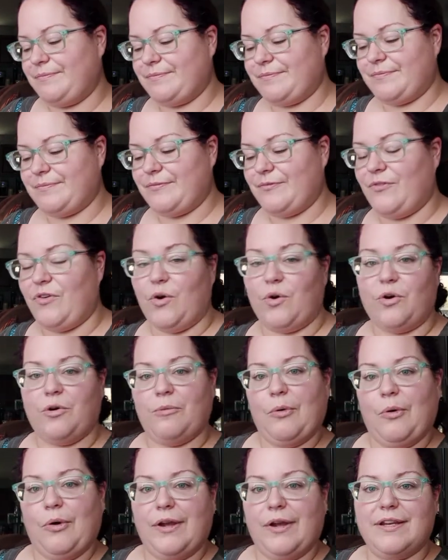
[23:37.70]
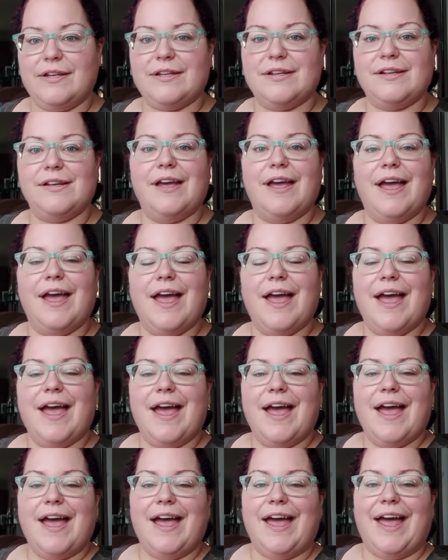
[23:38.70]
focal point.
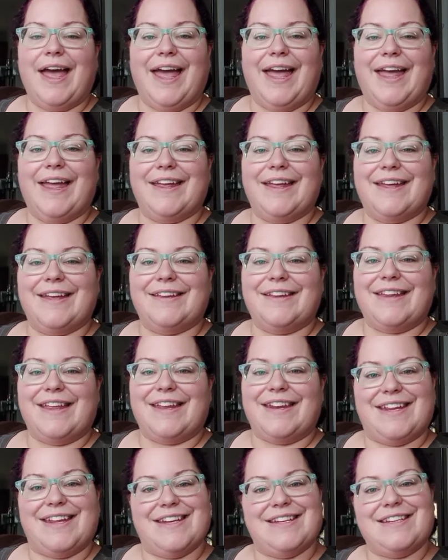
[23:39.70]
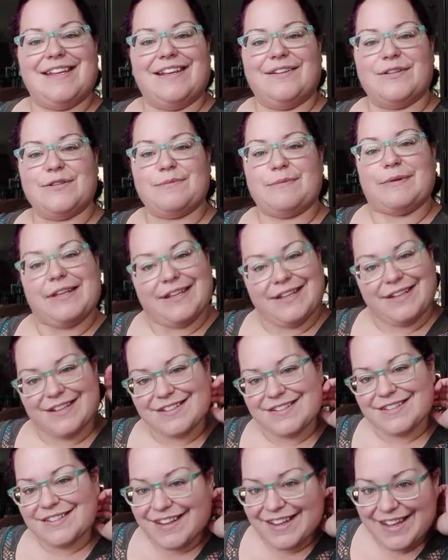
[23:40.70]
And then he tells me he
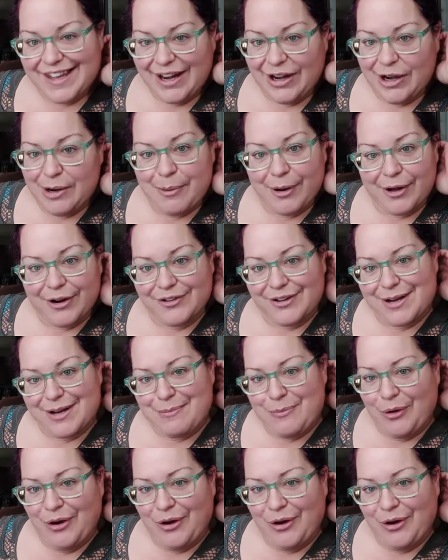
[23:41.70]
doesn't like Harry Potter anymore.